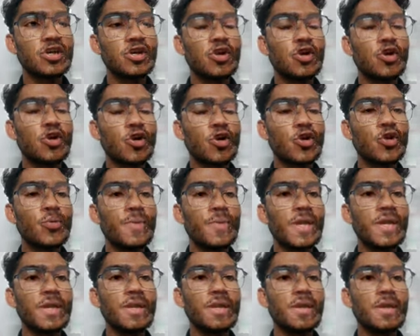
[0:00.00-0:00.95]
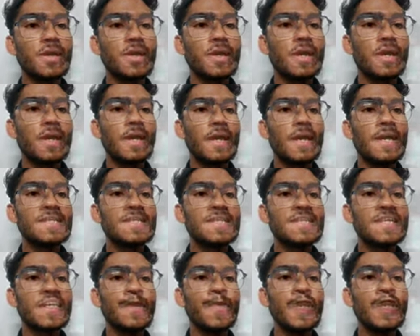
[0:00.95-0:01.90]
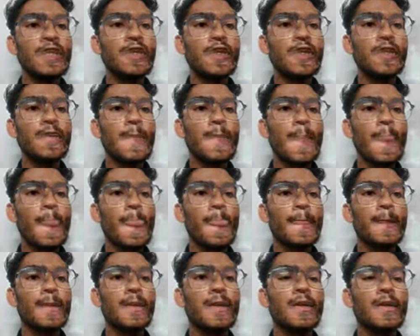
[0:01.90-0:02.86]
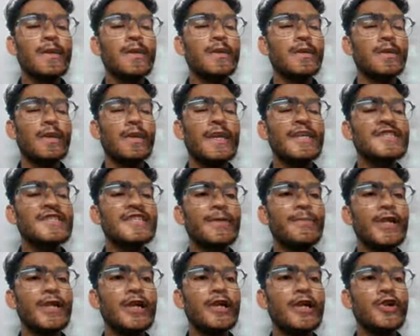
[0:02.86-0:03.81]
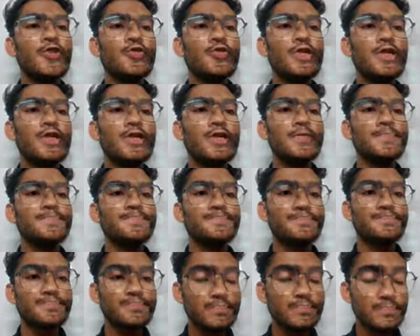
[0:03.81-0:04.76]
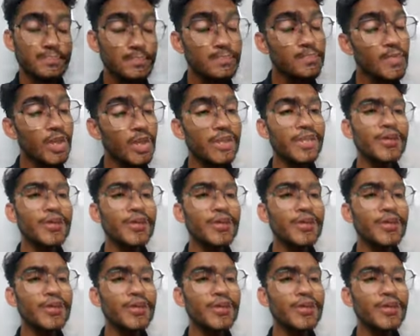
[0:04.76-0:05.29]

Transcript: document is similar uh, is similar to the newer